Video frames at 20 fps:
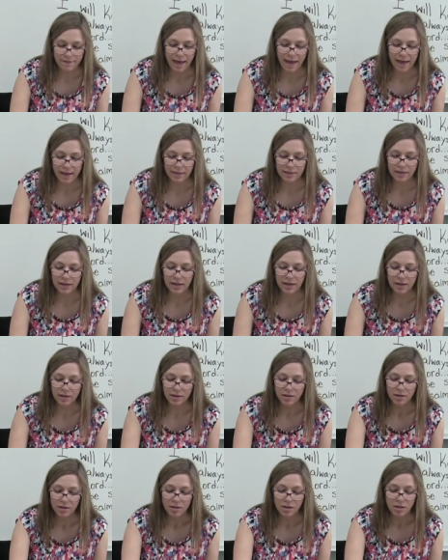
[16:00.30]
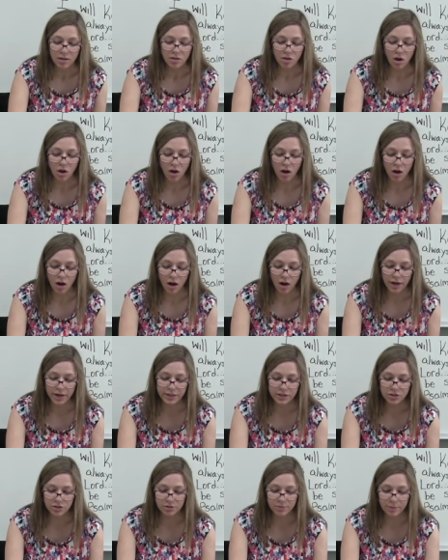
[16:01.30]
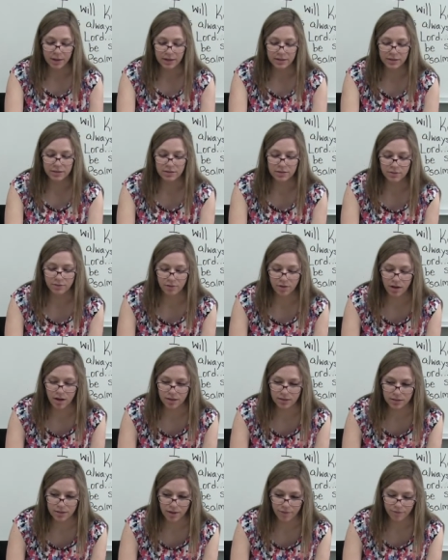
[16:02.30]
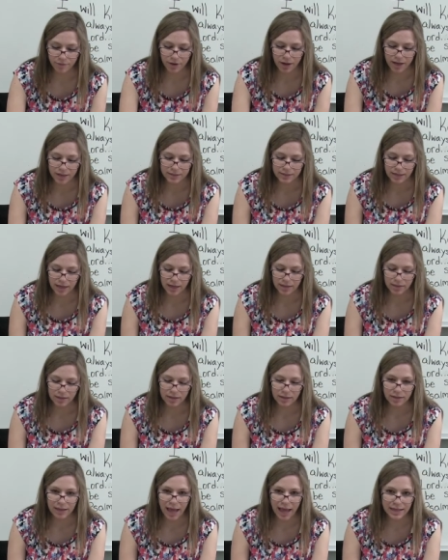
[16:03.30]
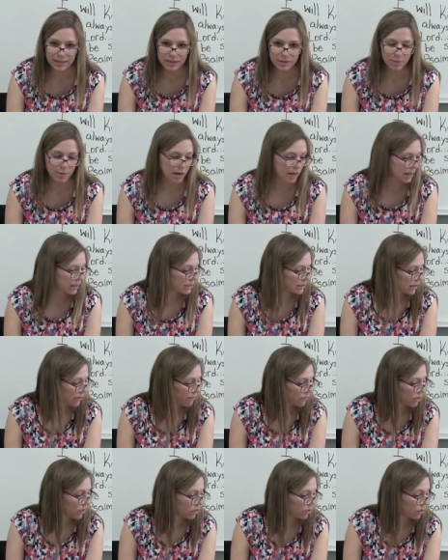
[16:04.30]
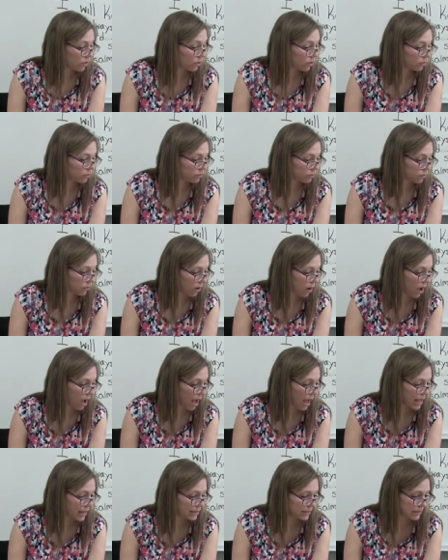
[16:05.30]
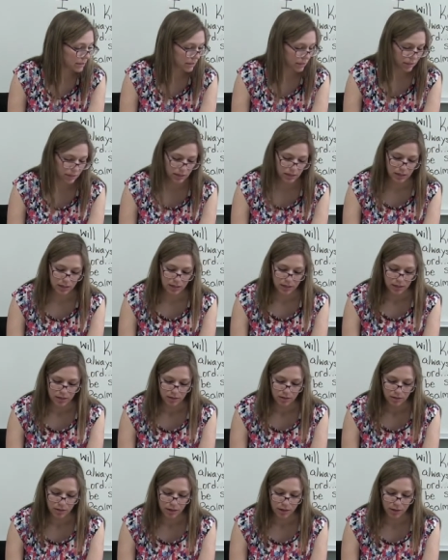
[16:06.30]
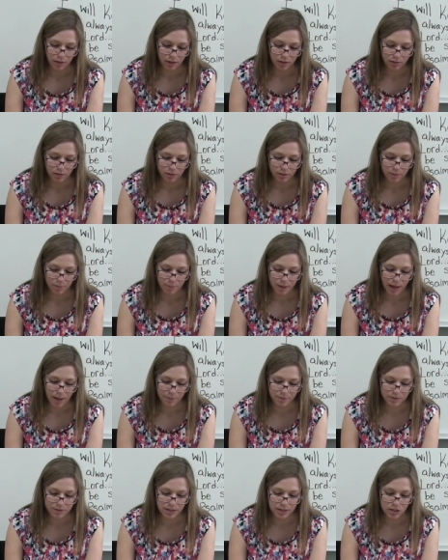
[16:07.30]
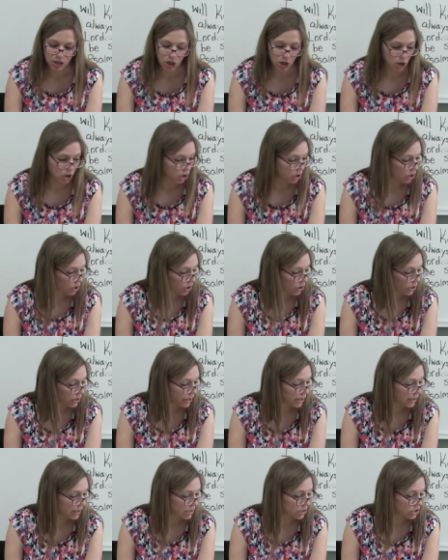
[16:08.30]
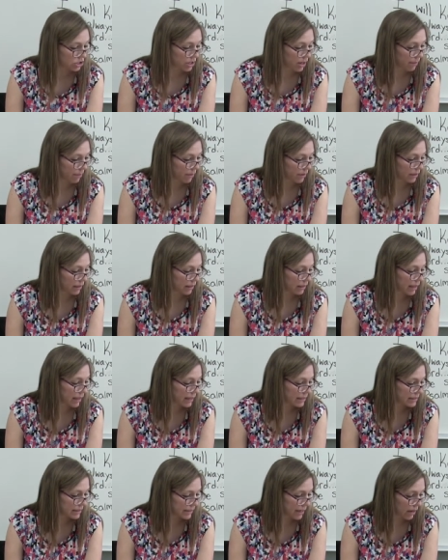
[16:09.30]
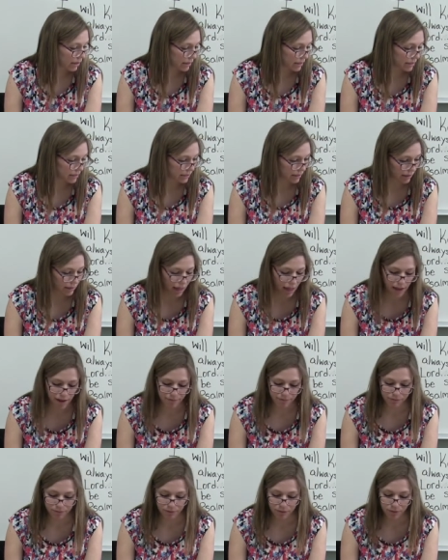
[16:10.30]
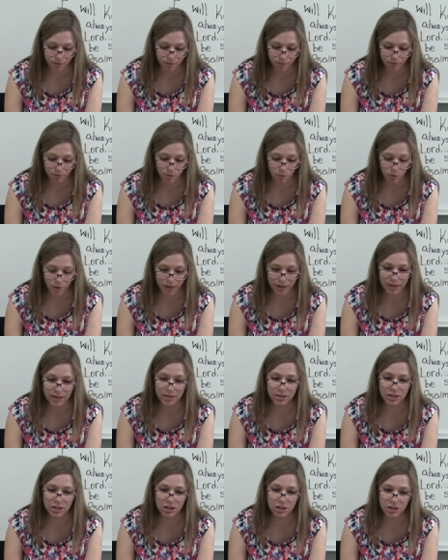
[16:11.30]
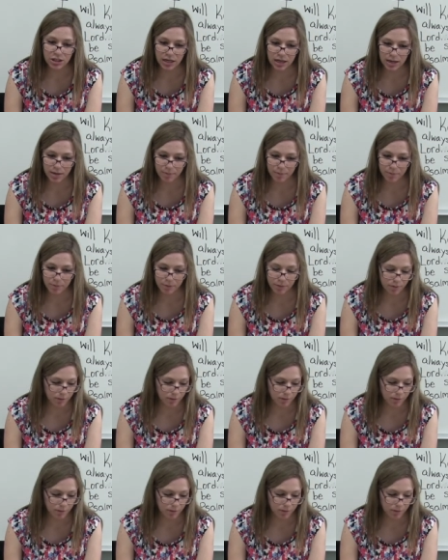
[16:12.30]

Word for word: valley, the heart to remind us of God's love for us. And the last one is of the cross. Now, the Bible says a good shepherd lays down his life for his sheep.